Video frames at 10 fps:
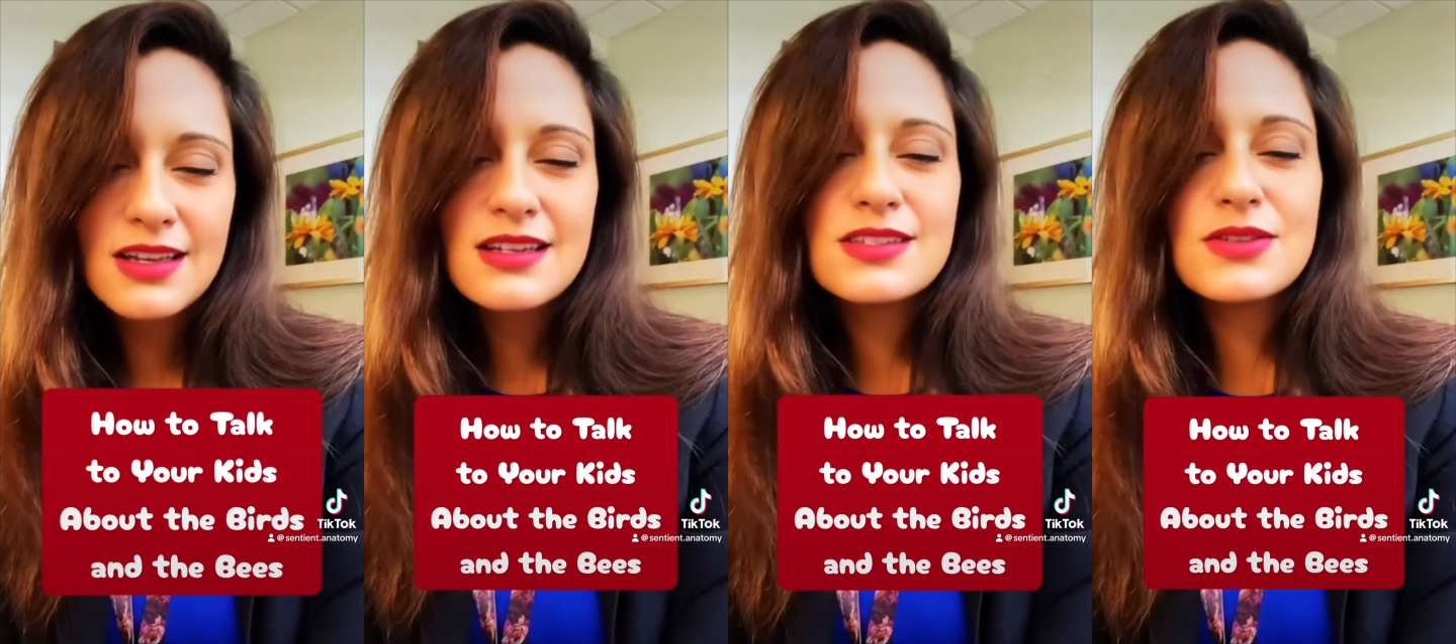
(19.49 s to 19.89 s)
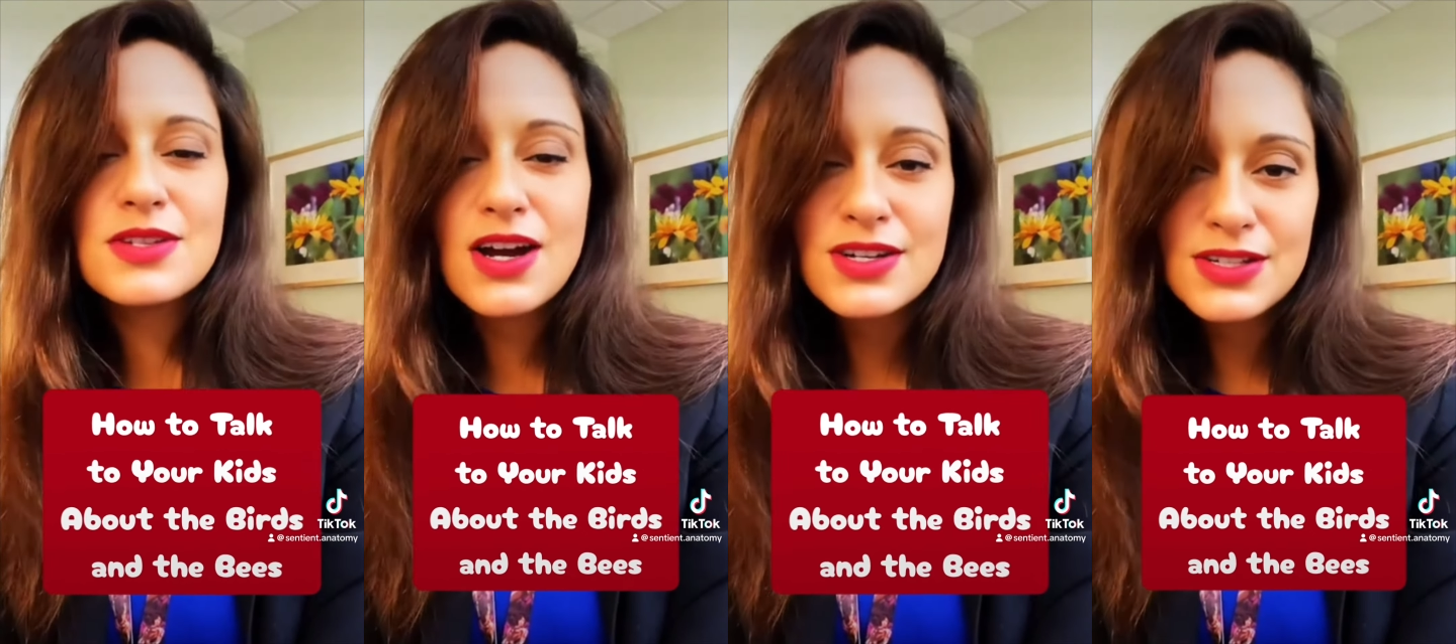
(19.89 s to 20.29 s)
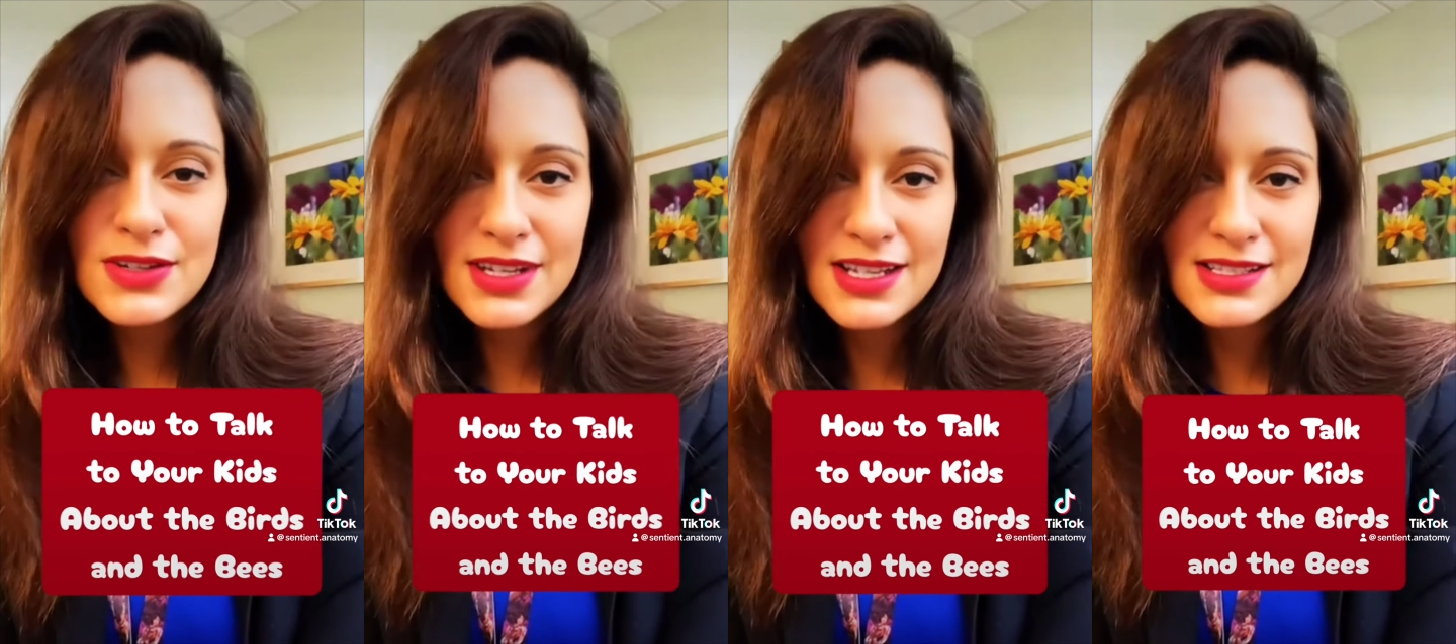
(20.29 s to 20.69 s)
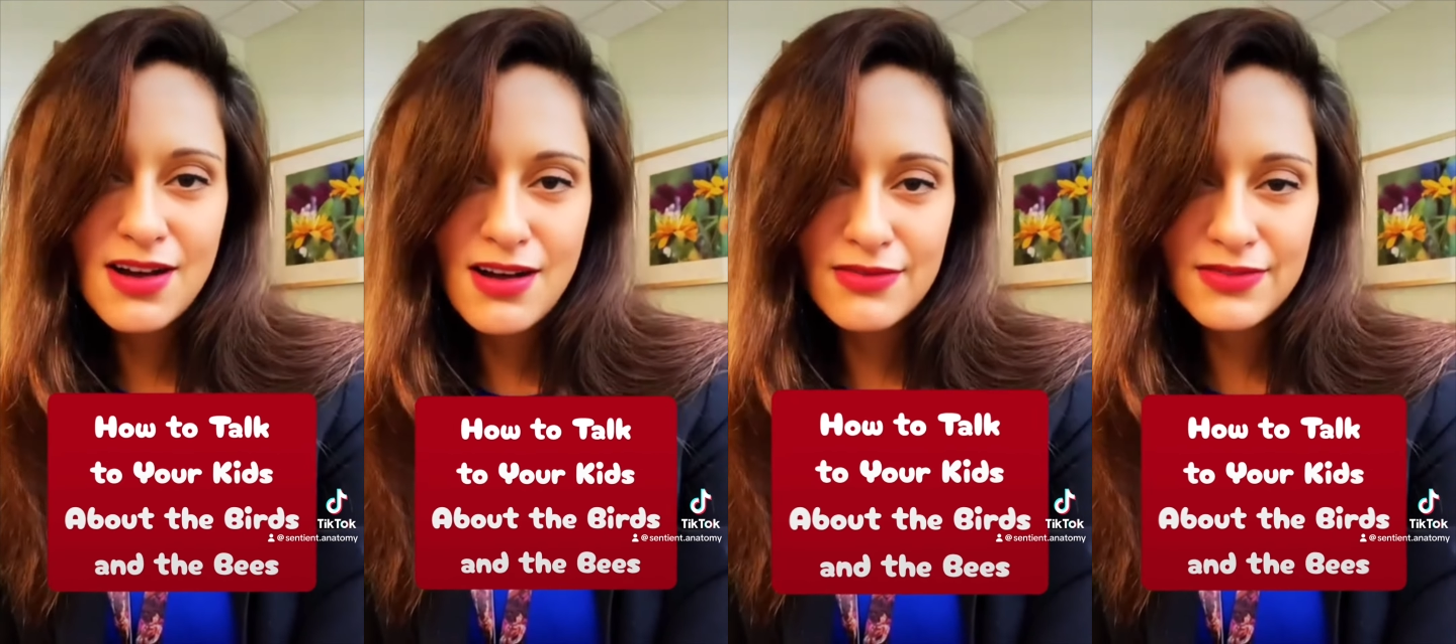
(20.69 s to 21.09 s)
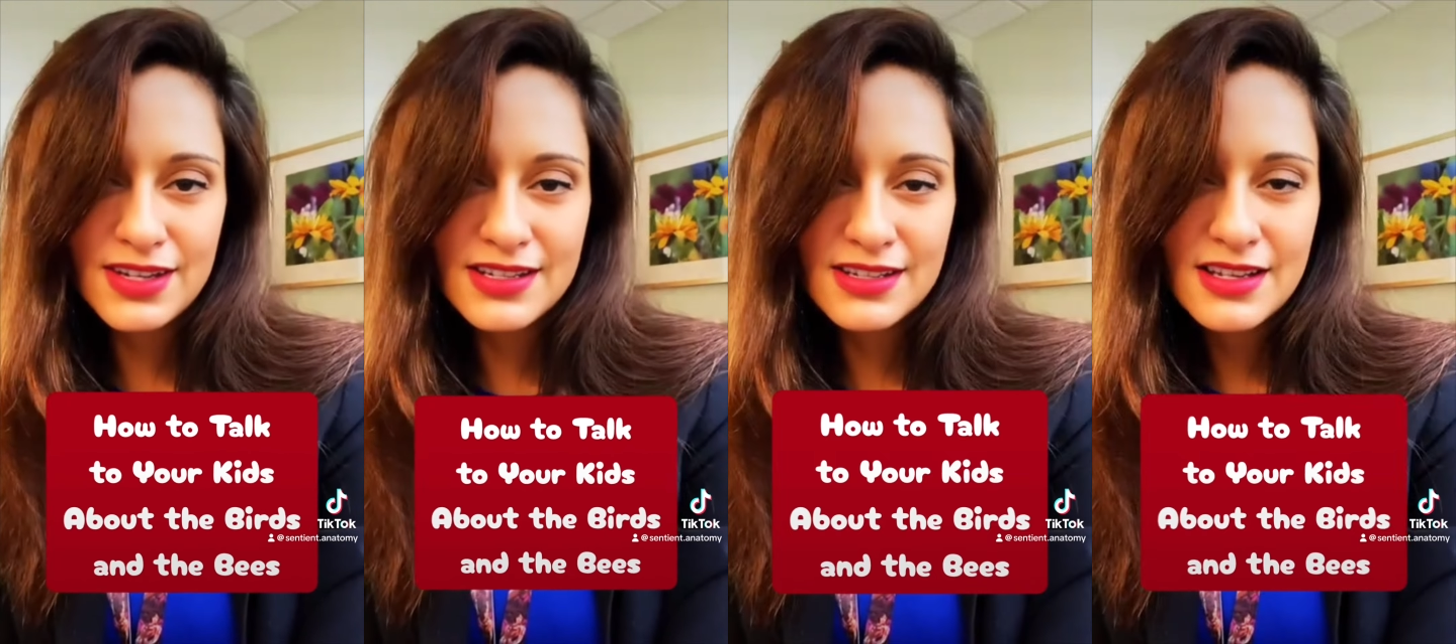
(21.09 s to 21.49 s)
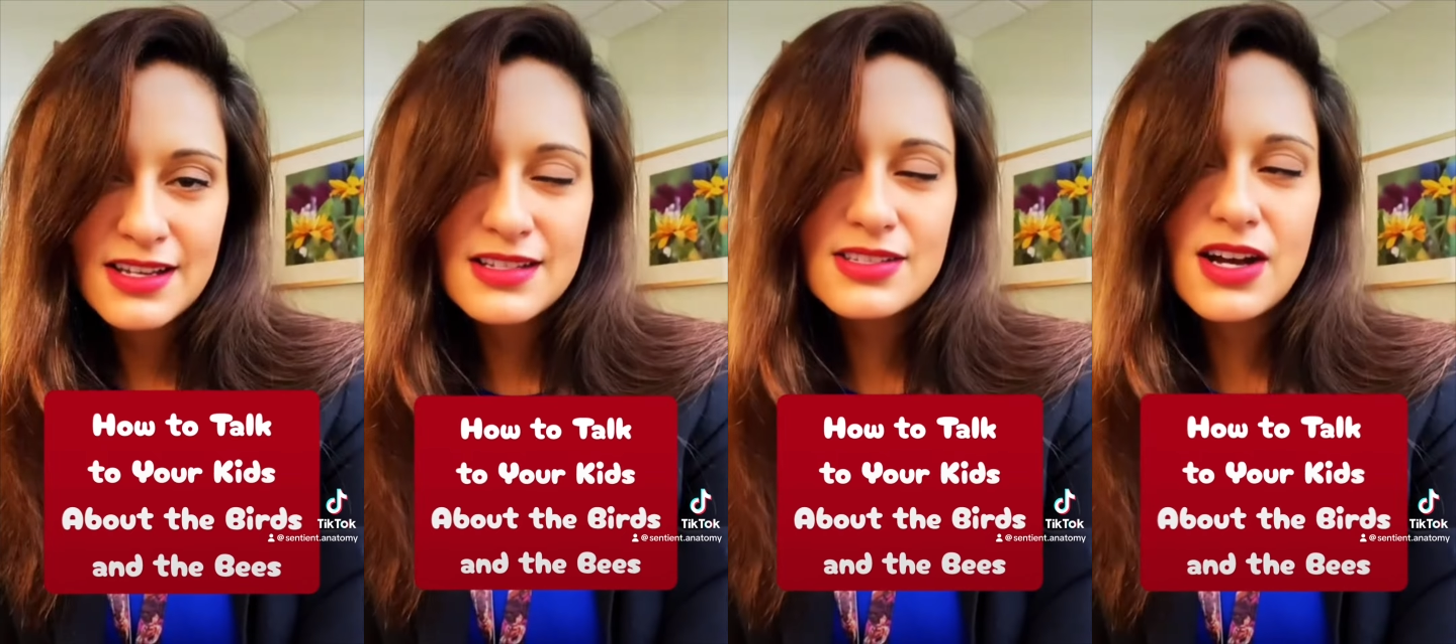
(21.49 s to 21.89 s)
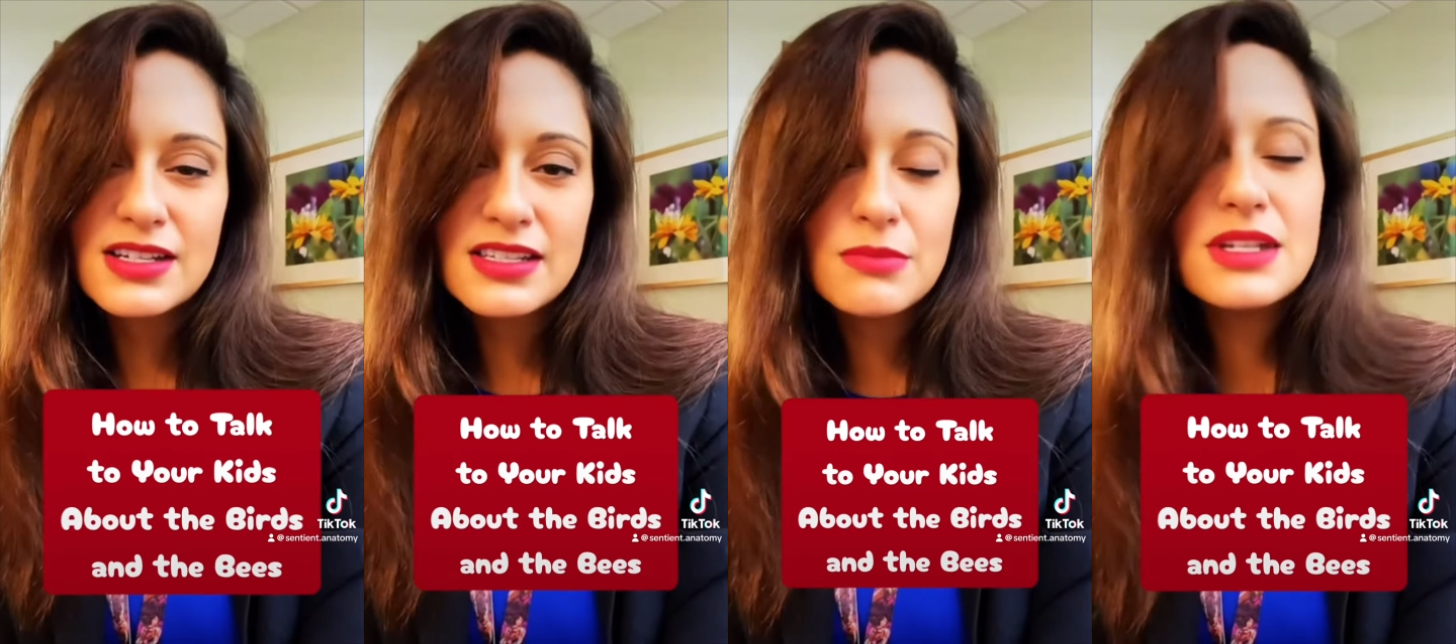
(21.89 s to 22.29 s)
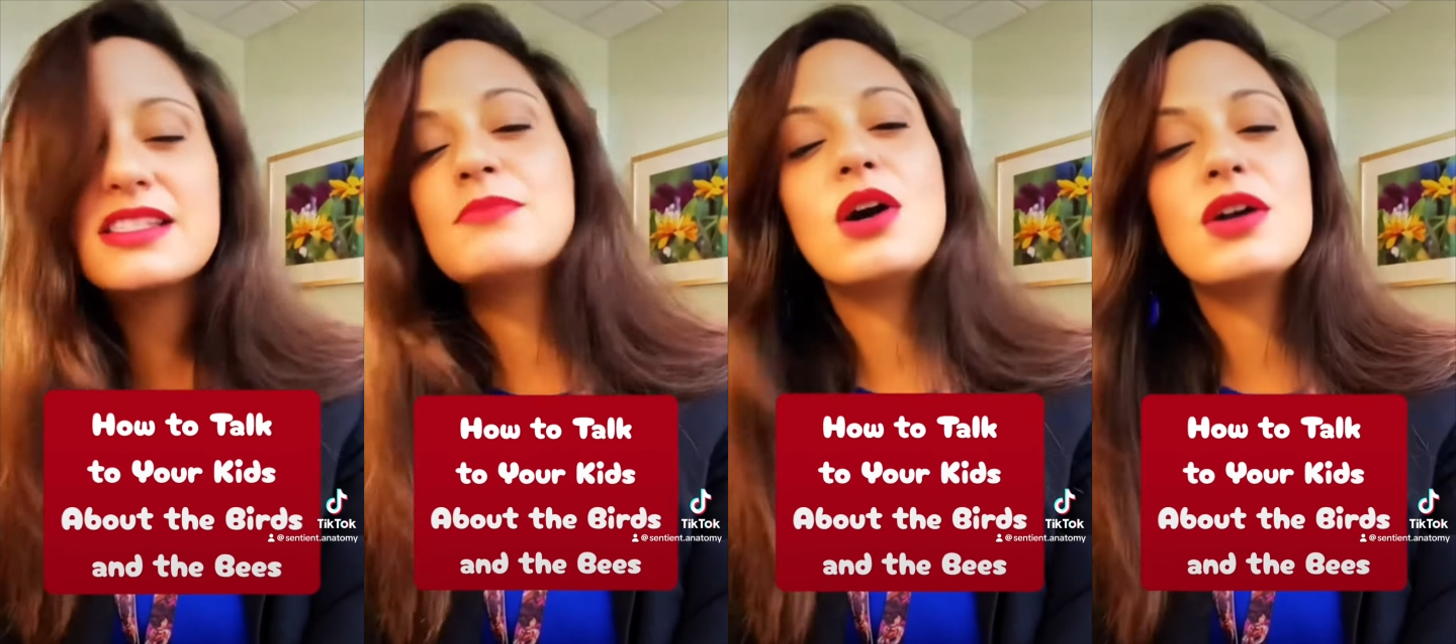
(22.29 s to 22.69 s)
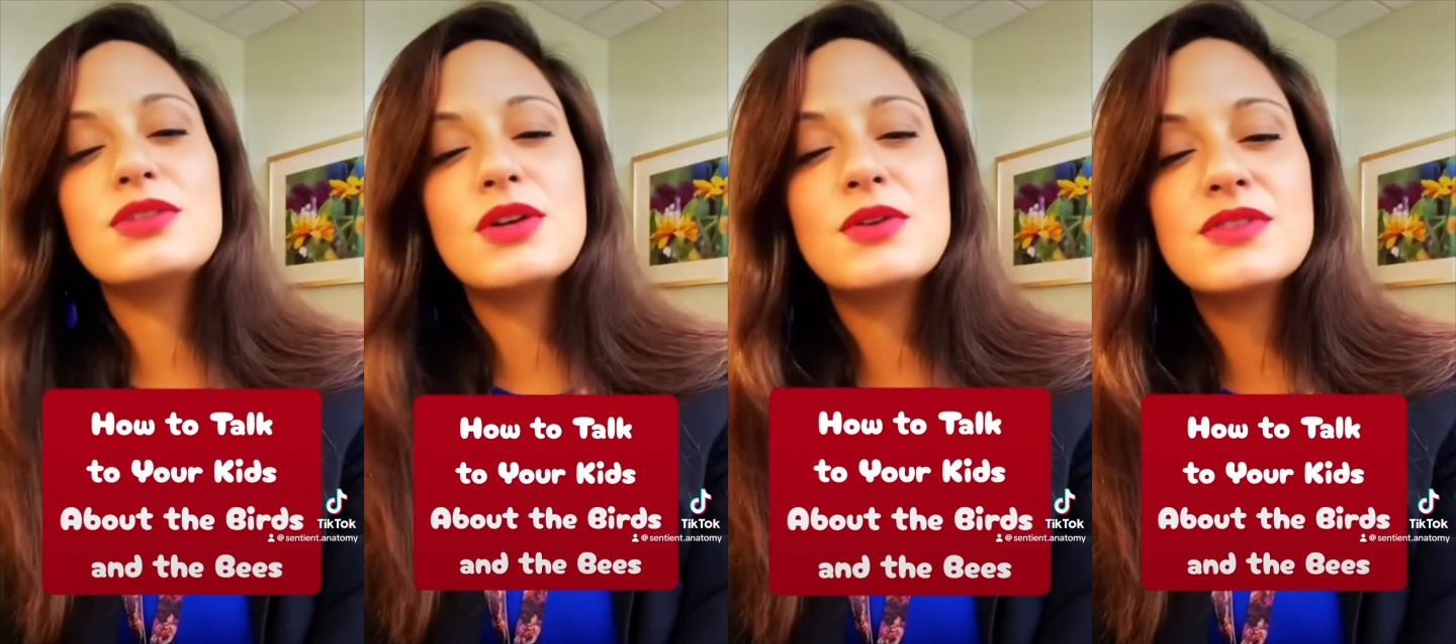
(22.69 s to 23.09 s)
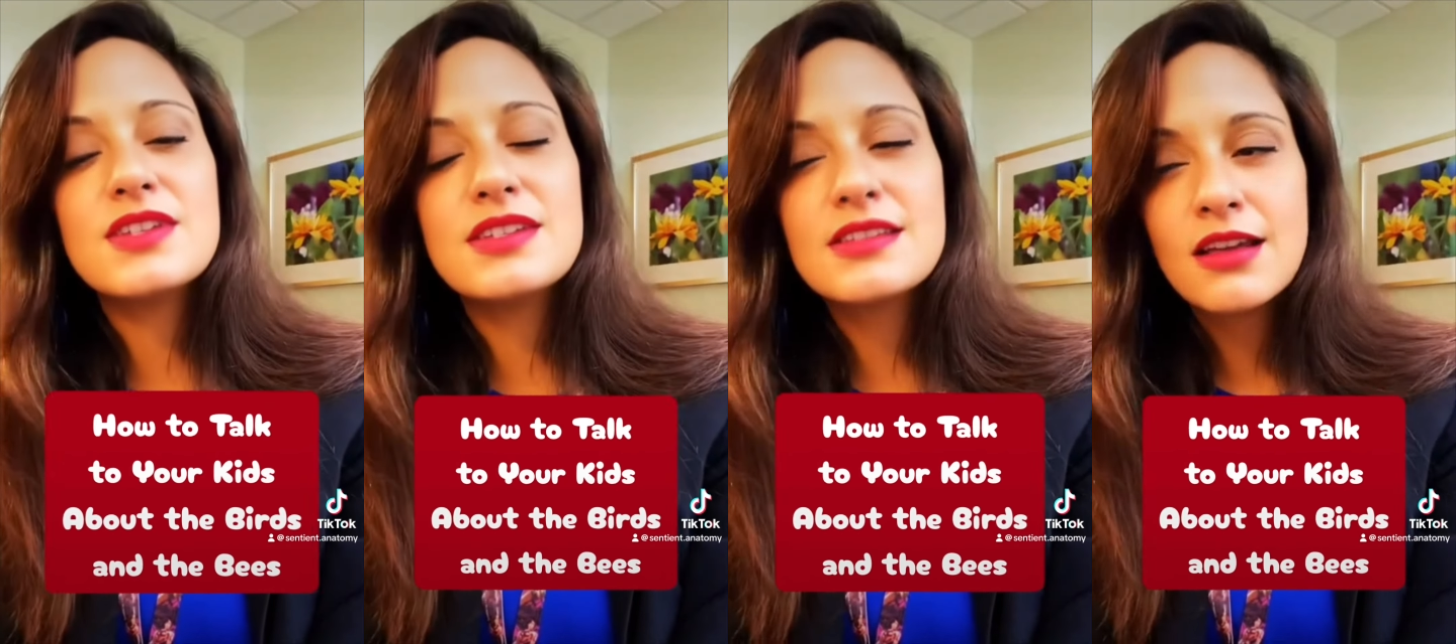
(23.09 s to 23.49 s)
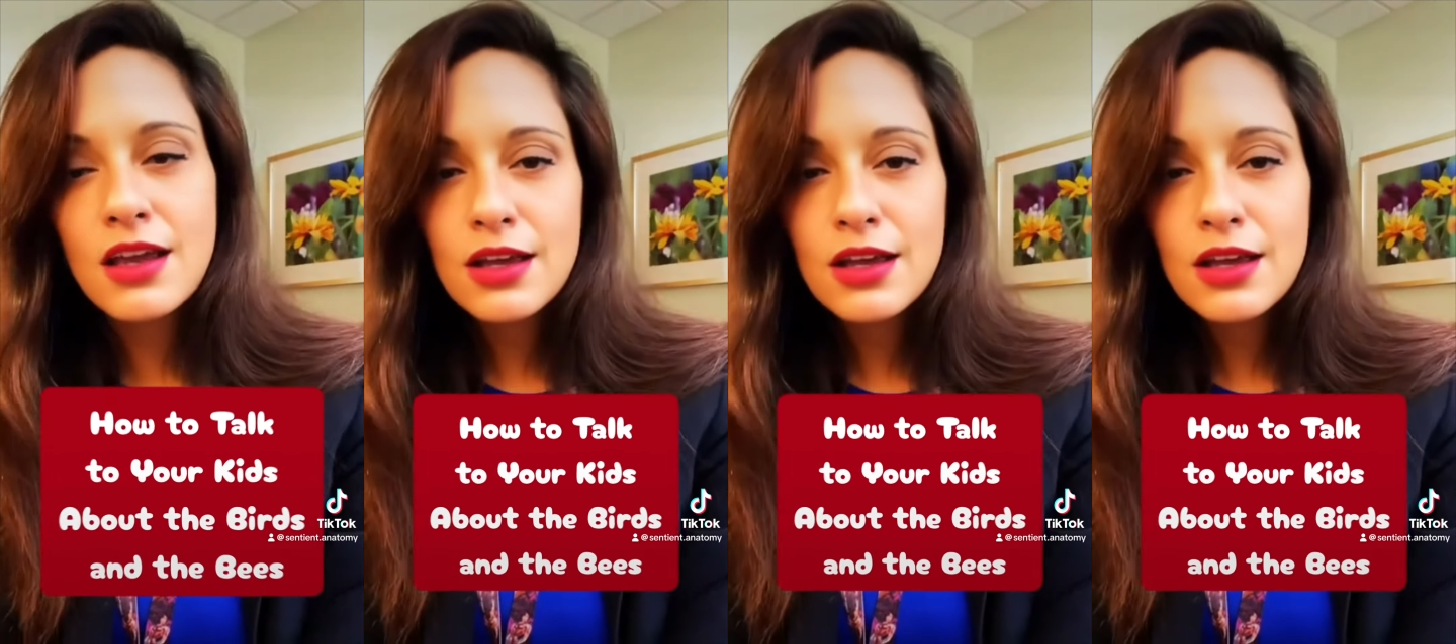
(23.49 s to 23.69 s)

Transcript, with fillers: So talk to your kids often. Talk to them in small doses.